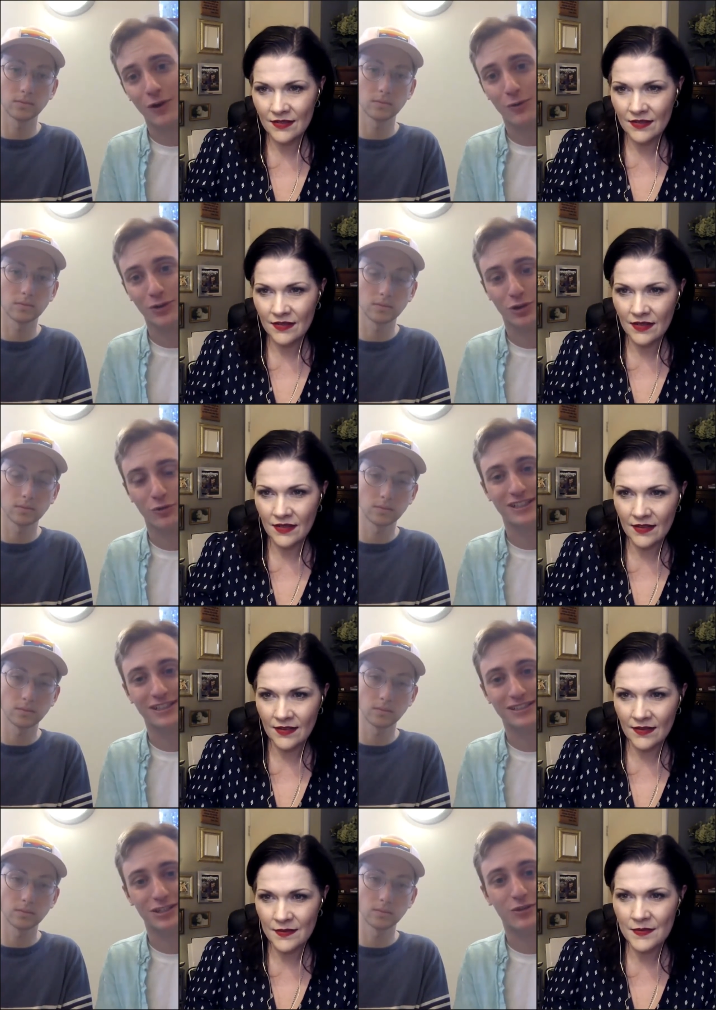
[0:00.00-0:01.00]
Speaker 1: forward they're going to
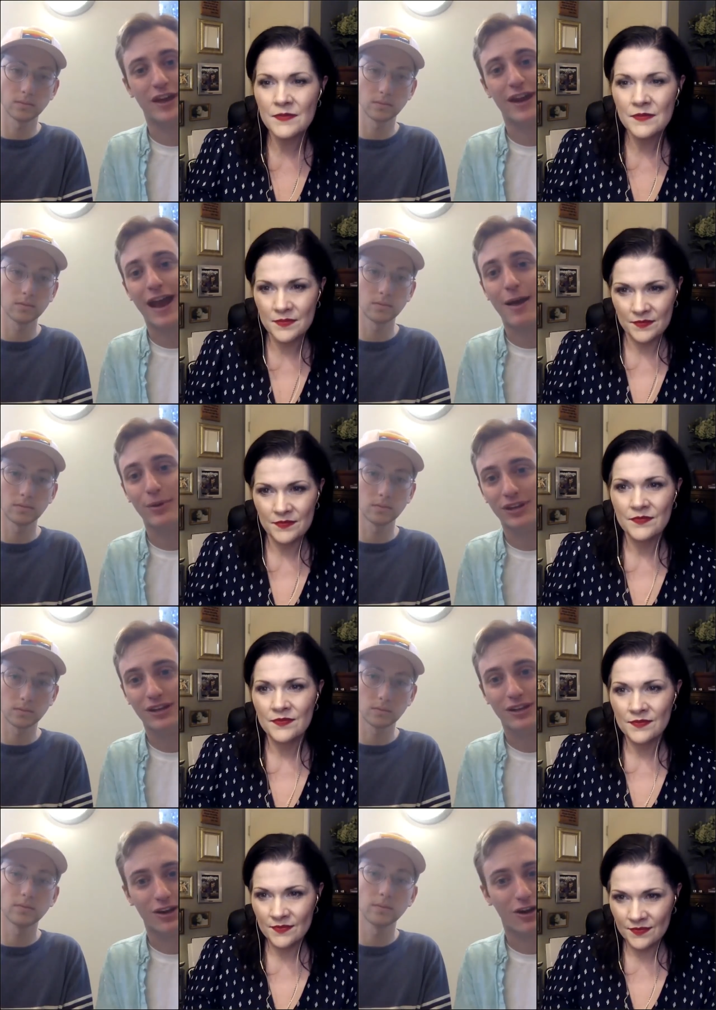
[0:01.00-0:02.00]
continue that habit
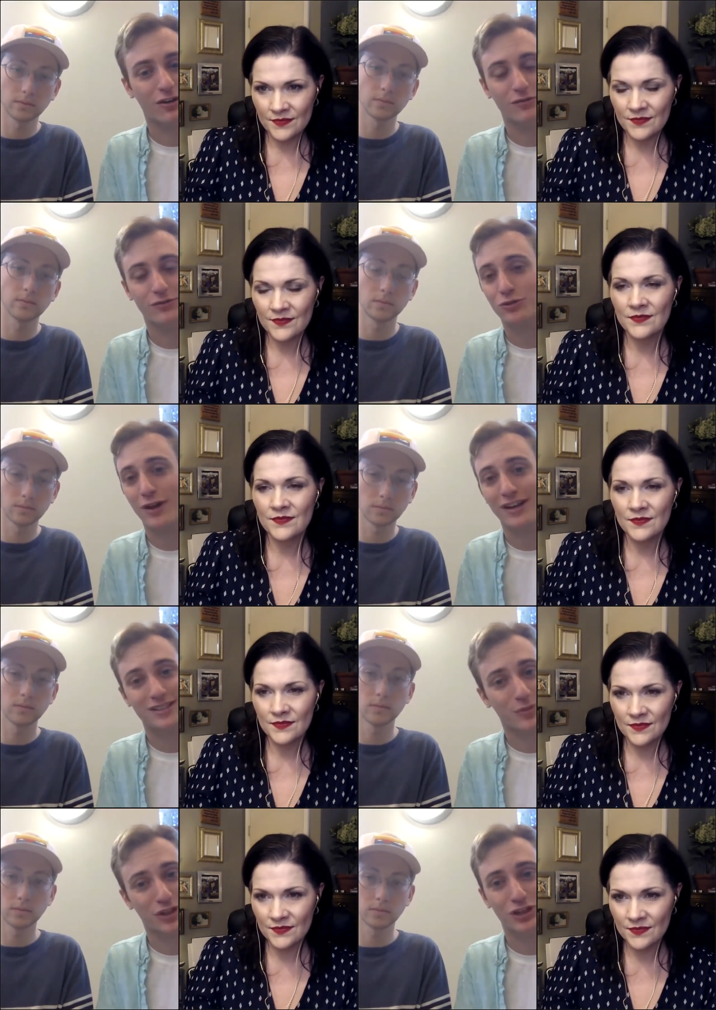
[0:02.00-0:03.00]
of trying
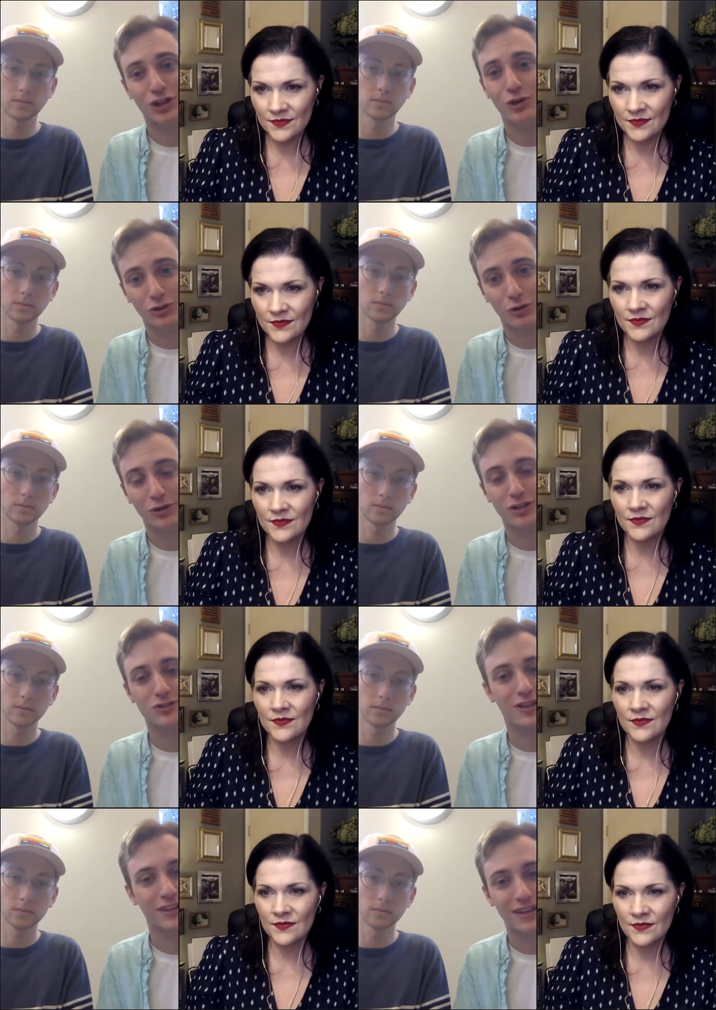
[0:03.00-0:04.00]
something new or learning so
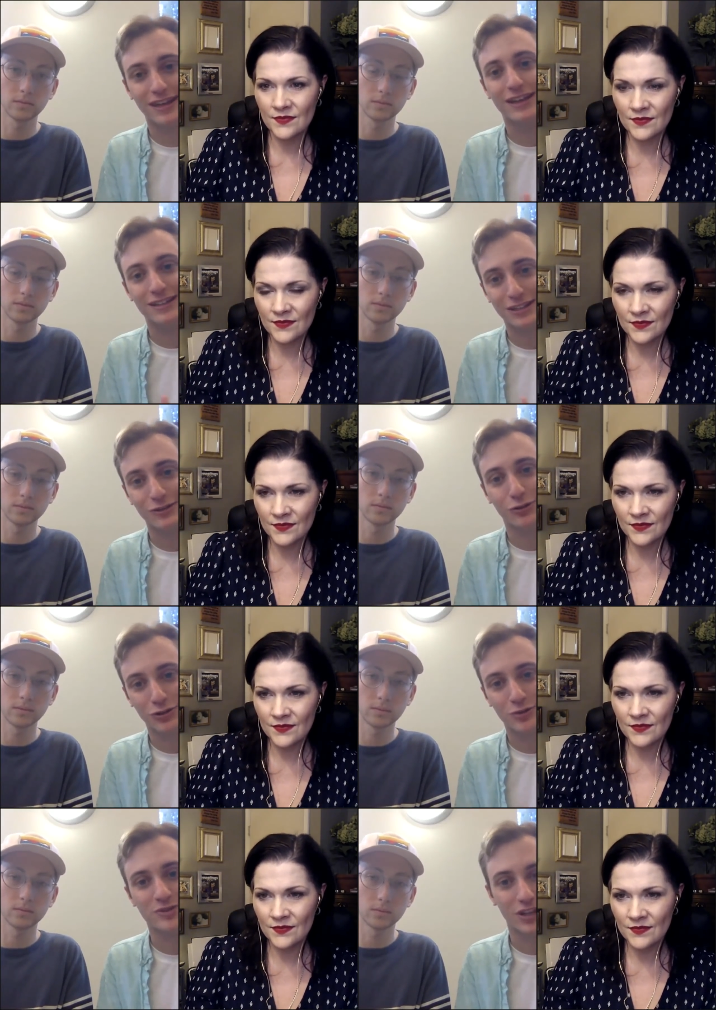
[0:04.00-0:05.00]
that they can continue learn
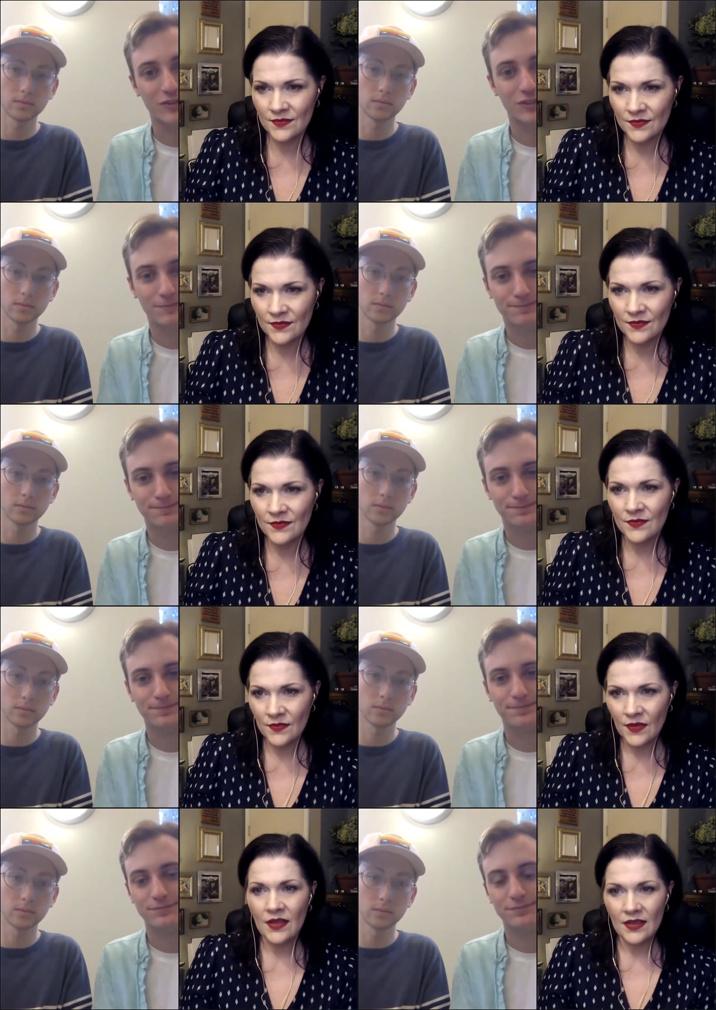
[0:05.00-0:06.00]
themselves.
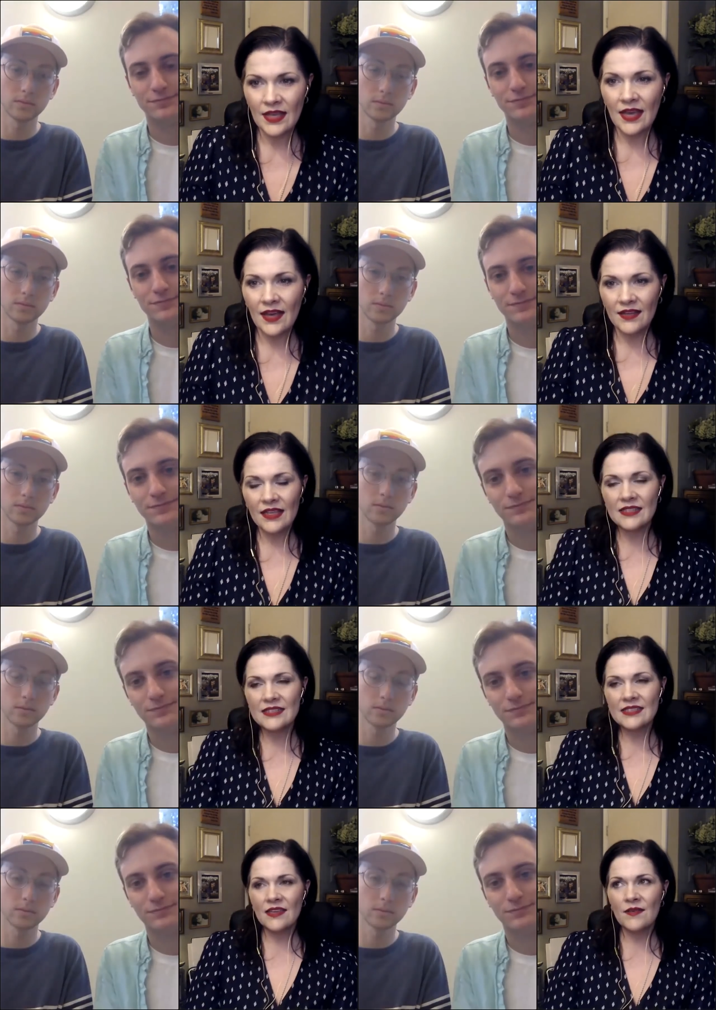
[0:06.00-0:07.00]
Speaker 2: Yeah, it's
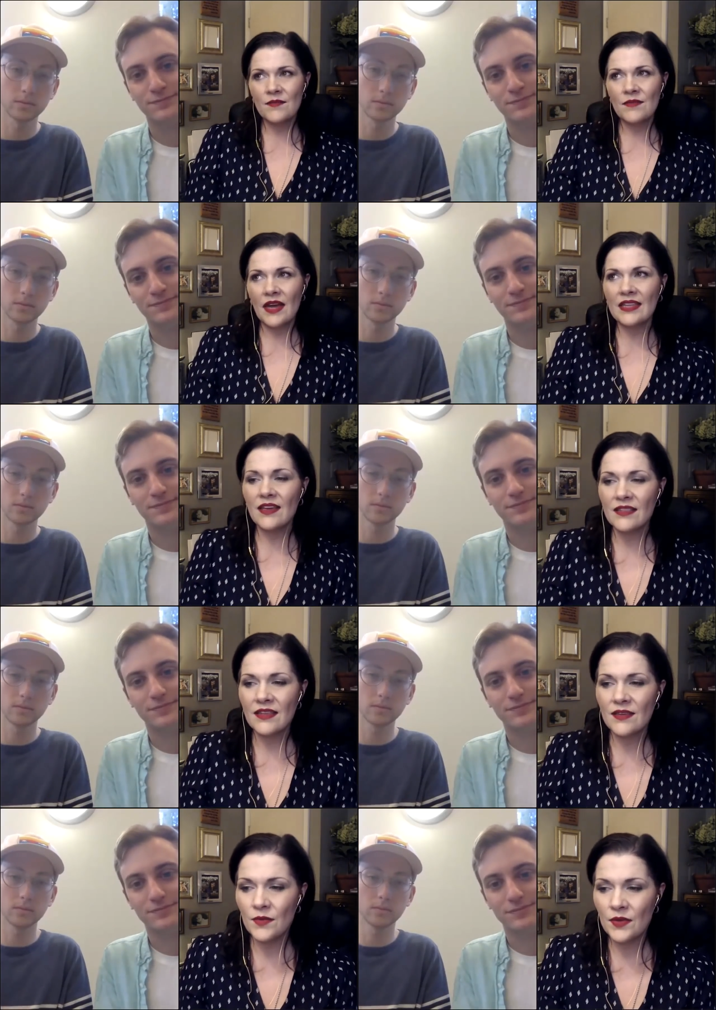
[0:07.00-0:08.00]
um I thought
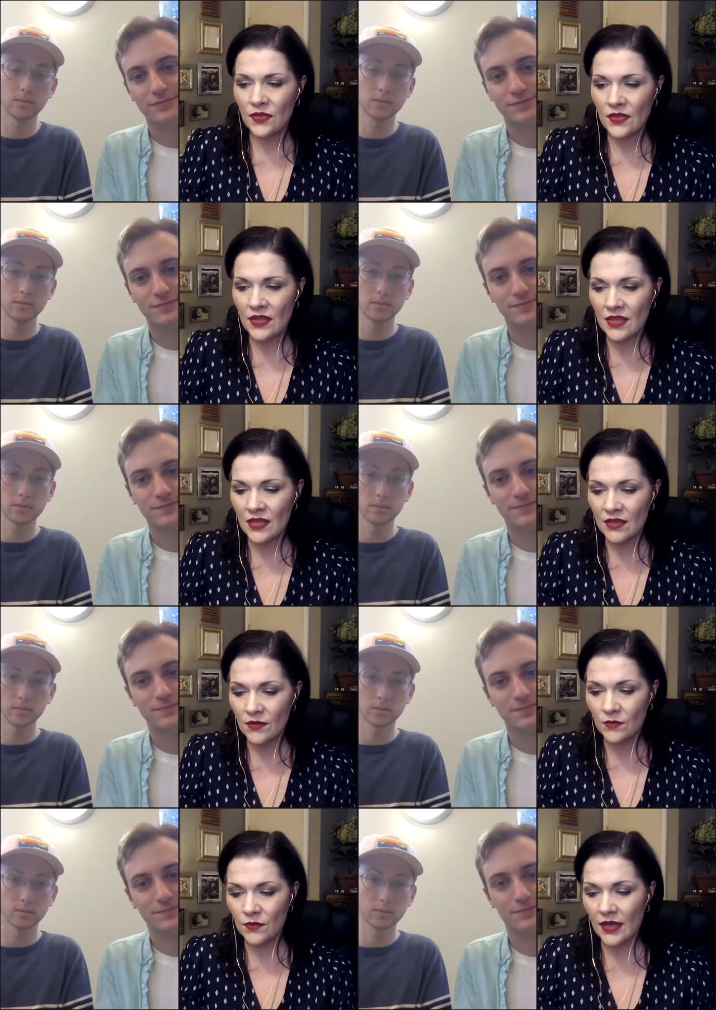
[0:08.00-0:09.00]
that with the
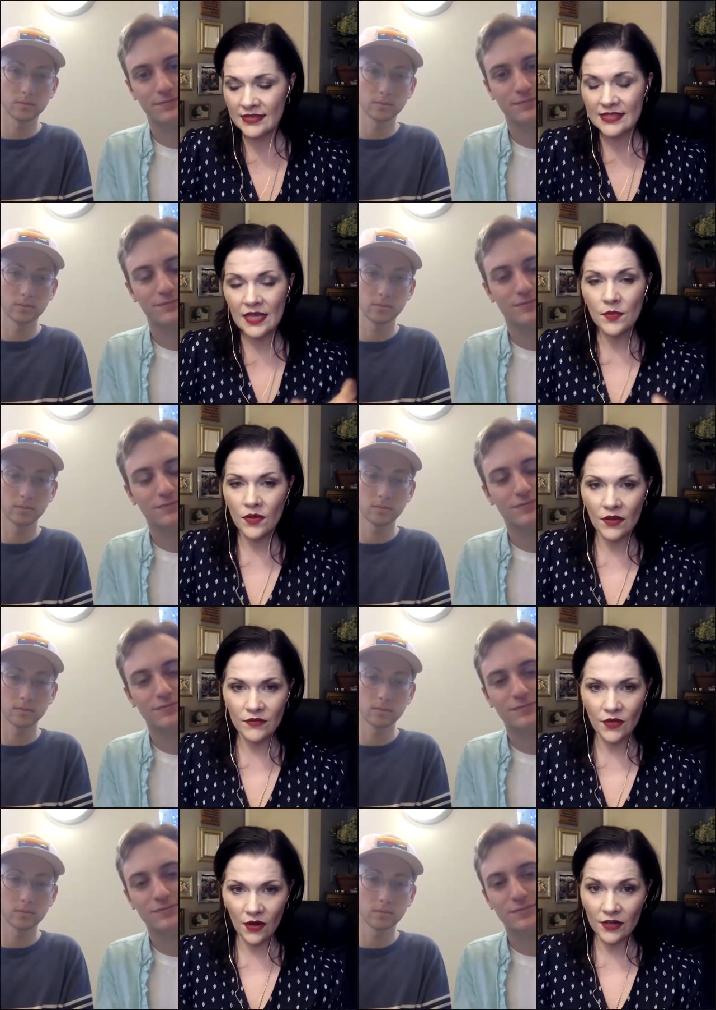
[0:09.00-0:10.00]
example of the
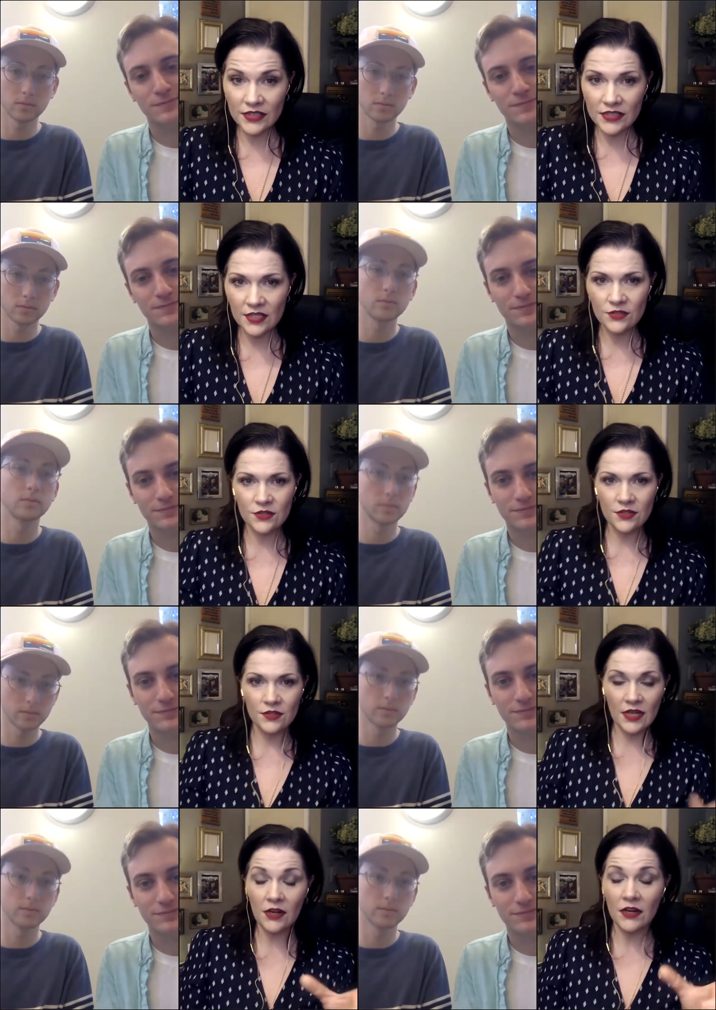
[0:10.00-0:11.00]
architecture
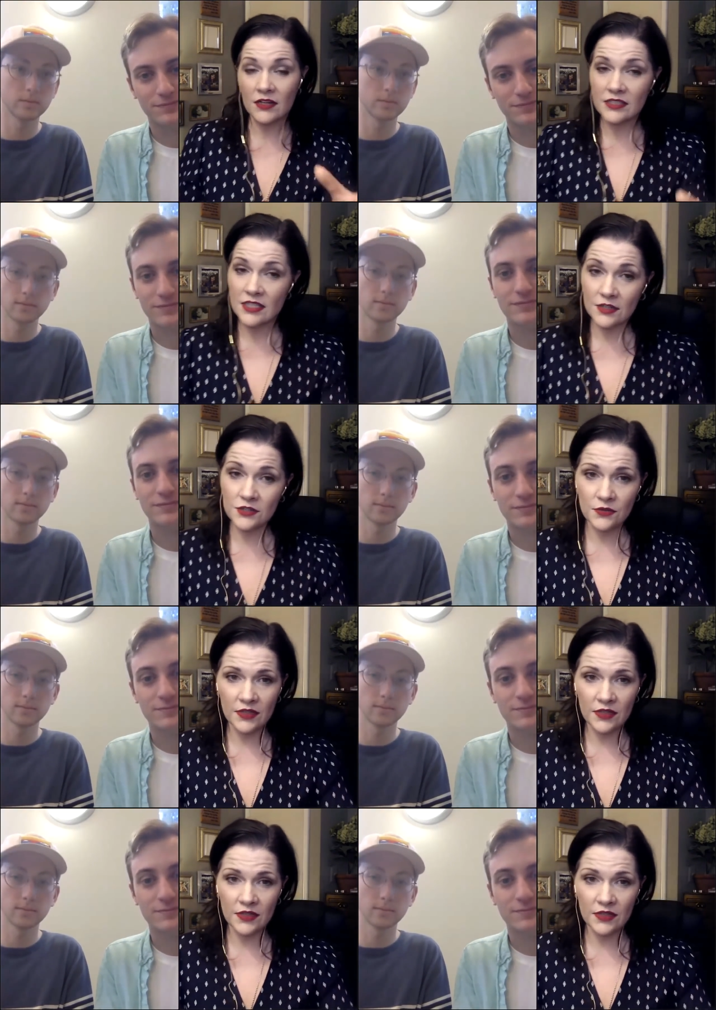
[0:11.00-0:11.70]
our architectural